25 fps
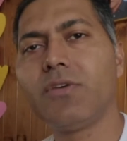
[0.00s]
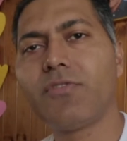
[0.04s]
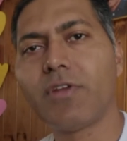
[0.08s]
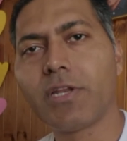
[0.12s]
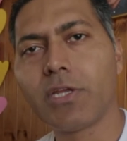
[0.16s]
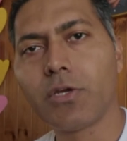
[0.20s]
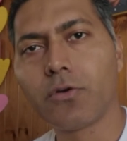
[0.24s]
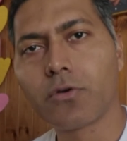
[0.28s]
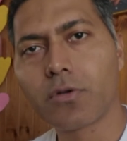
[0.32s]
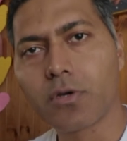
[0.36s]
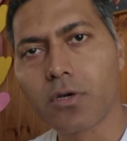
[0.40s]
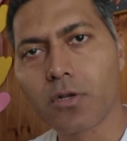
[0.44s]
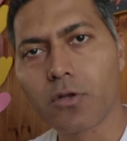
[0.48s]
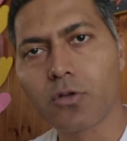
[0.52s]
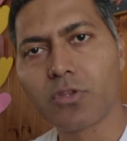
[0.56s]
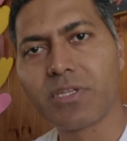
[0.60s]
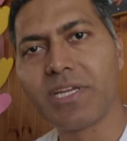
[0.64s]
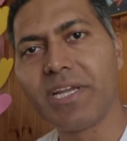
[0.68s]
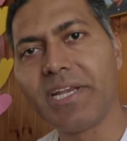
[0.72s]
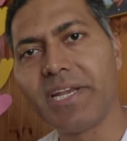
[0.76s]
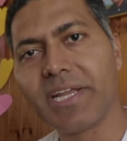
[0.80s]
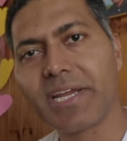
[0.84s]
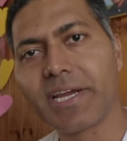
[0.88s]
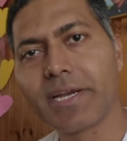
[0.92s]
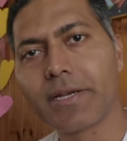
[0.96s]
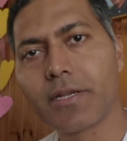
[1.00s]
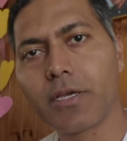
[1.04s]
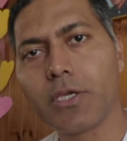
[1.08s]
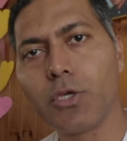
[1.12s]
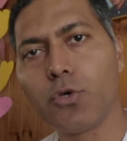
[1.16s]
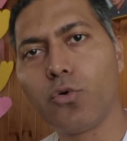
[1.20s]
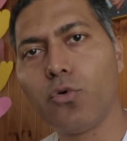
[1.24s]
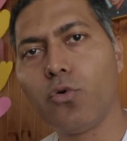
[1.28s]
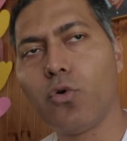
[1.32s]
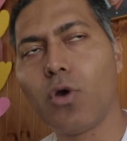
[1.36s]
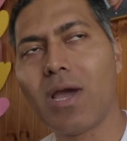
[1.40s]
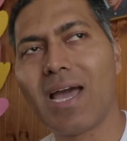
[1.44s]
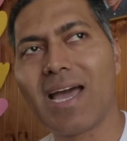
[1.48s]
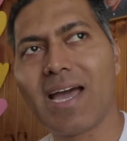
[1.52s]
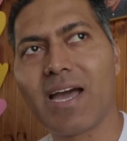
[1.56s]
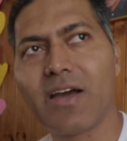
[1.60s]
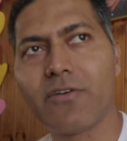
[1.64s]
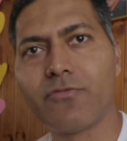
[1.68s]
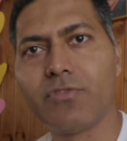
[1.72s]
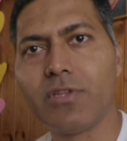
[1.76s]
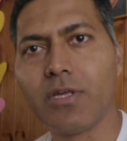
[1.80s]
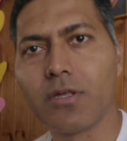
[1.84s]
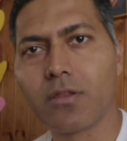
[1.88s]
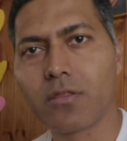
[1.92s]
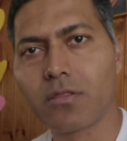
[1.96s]
when you turn on the indicator, you
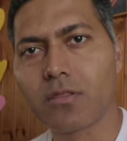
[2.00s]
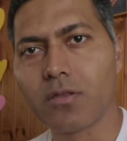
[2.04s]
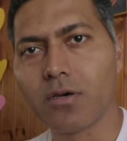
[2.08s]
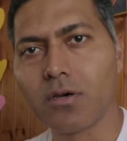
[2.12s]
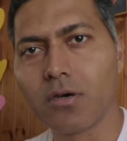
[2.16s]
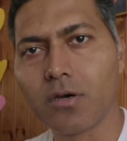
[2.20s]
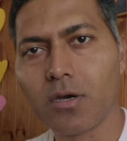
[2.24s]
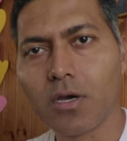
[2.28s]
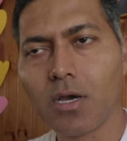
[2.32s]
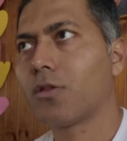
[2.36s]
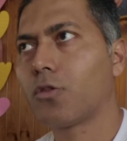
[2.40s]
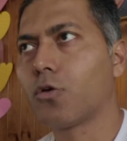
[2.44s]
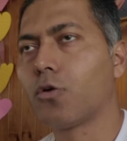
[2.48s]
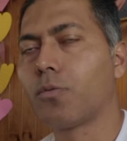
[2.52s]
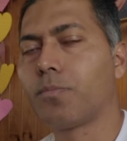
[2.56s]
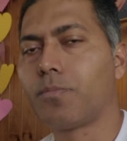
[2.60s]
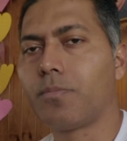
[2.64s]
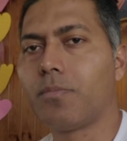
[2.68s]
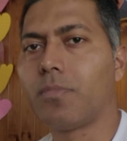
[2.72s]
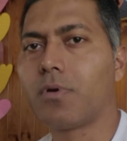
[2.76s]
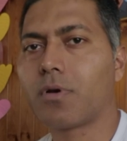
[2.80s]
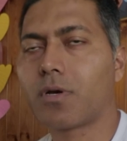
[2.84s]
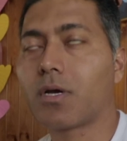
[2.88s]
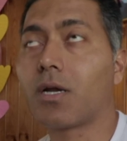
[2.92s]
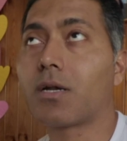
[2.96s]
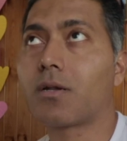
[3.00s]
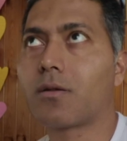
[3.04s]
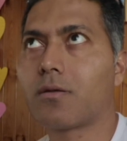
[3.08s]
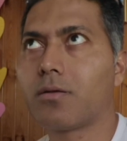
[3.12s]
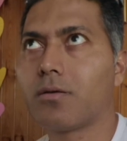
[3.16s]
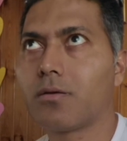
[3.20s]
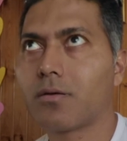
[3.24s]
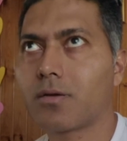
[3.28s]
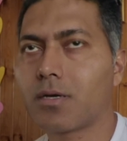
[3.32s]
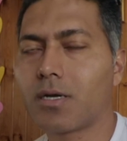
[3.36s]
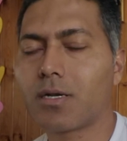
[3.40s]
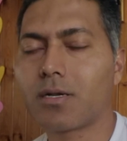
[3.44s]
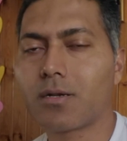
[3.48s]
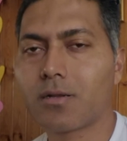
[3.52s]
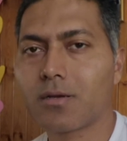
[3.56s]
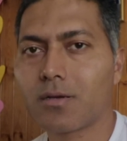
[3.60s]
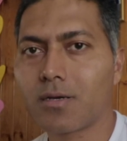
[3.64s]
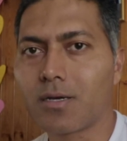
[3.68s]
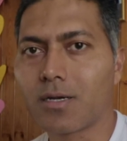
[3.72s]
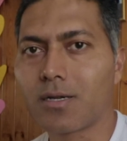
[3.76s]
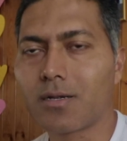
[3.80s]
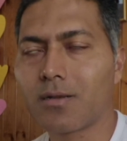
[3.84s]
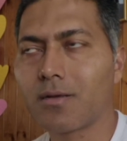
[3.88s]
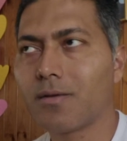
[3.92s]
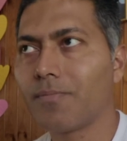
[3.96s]
have this, so cut.
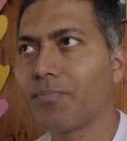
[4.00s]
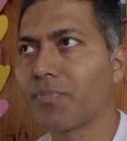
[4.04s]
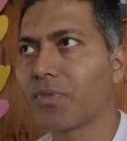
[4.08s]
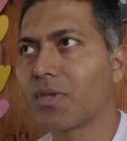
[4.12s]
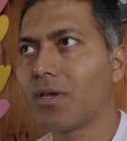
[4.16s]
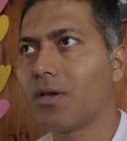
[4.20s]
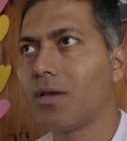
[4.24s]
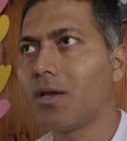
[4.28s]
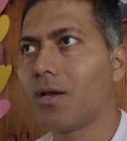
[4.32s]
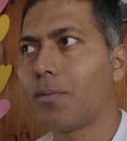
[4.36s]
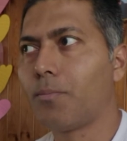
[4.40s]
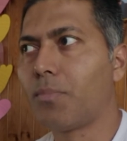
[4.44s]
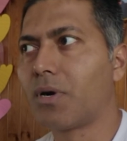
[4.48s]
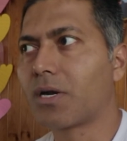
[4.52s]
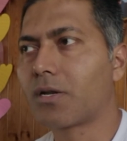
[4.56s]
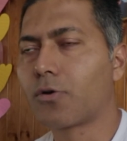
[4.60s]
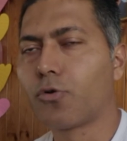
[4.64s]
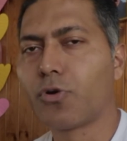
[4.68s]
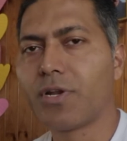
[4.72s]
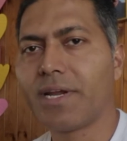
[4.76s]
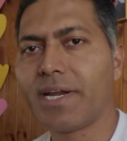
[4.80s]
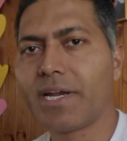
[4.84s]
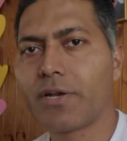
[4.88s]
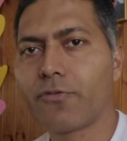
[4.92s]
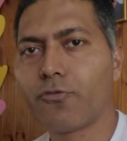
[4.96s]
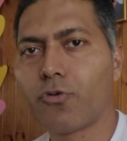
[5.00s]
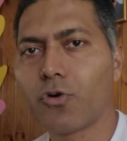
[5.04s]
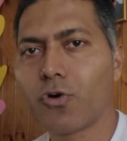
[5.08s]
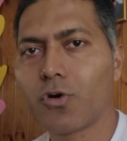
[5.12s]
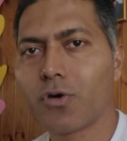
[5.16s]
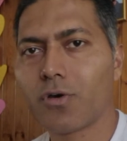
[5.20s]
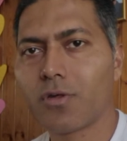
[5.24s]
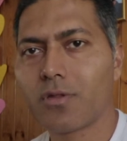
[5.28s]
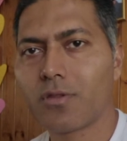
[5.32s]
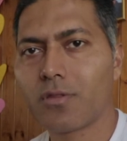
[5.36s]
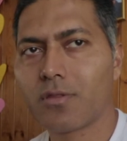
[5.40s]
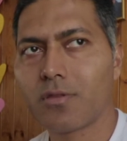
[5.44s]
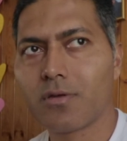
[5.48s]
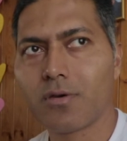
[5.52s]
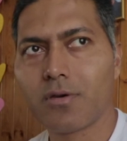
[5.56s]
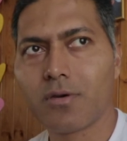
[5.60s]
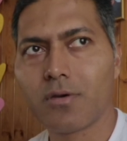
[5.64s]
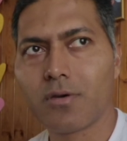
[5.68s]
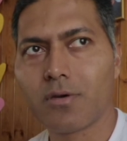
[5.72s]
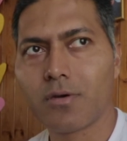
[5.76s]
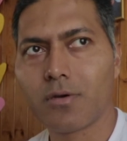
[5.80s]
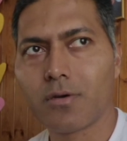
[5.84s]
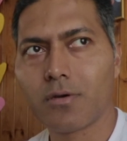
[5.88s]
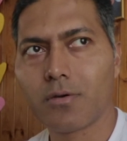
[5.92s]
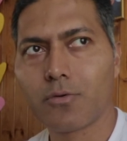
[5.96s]
But today it was
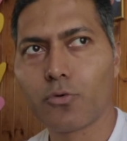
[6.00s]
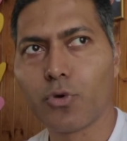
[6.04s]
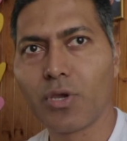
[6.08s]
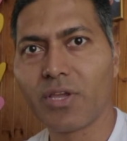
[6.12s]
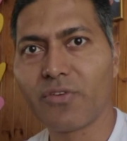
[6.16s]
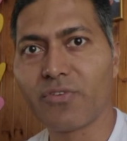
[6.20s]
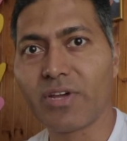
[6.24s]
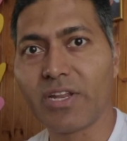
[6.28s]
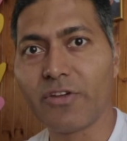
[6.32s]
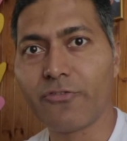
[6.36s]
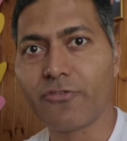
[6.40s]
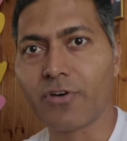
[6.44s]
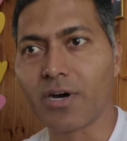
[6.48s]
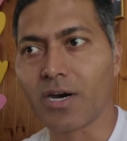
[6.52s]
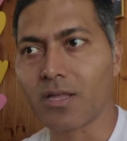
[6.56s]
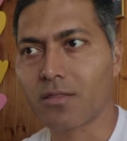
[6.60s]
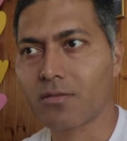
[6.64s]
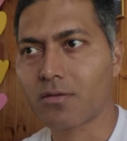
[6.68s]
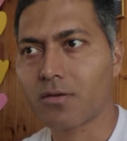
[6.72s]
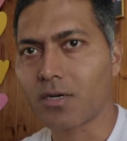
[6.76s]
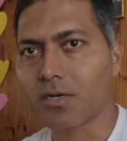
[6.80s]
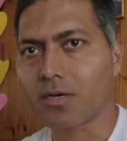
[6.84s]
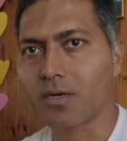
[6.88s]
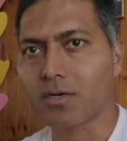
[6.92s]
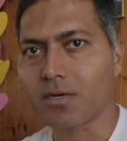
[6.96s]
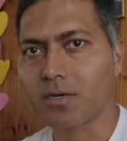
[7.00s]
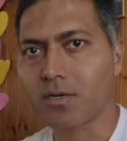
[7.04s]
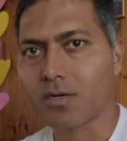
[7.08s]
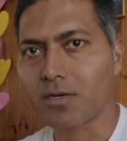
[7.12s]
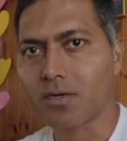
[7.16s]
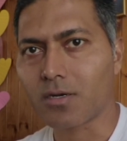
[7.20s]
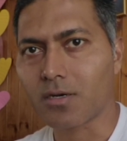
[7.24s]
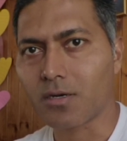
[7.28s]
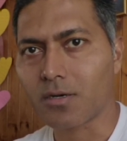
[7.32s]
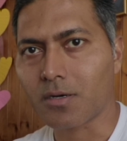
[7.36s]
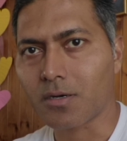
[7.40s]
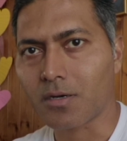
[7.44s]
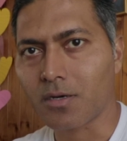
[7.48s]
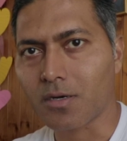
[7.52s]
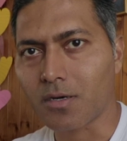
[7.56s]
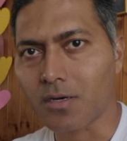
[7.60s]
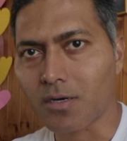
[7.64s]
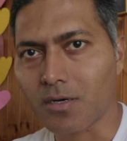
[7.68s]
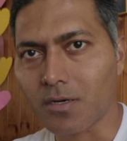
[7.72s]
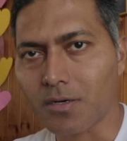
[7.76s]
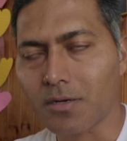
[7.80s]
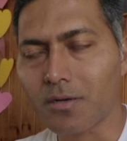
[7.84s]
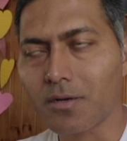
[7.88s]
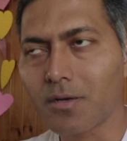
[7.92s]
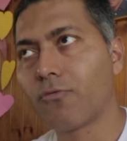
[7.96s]
going very fast. Cut.
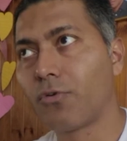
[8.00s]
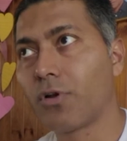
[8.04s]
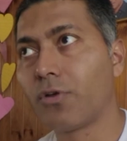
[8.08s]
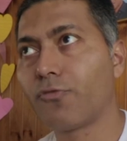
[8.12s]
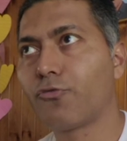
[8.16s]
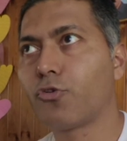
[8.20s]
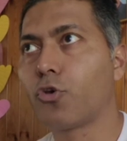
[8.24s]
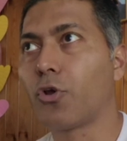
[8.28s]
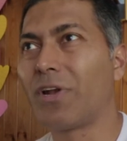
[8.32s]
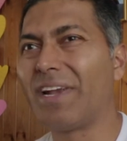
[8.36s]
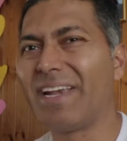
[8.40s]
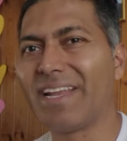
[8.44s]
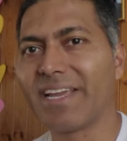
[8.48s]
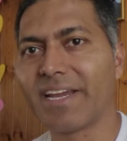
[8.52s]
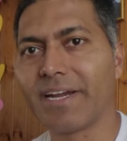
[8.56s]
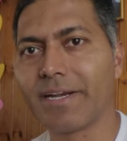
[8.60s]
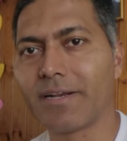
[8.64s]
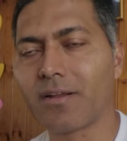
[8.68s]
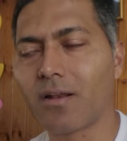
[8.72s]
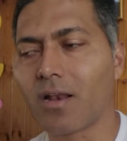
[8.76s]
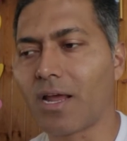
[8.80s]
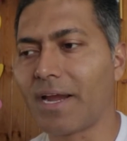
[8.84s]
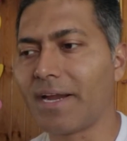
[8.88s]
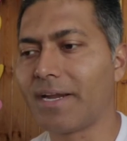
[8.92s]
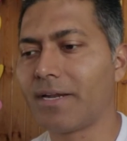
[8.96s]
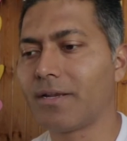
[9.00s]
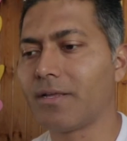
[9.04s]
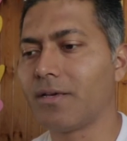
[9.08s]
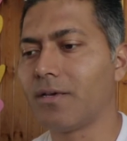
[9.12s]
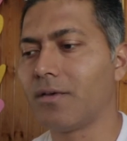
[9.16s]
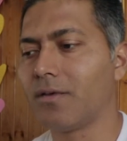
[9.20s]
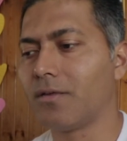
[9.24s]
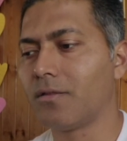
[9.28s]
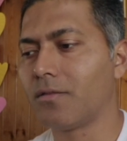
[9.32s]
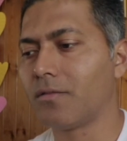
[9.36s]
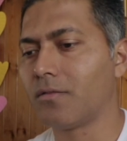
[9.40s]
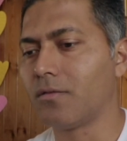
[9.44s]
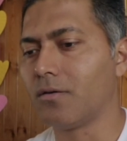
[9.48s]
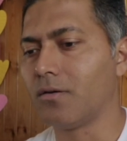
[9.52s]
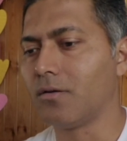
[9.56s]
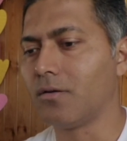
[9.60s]
One of your indicator light is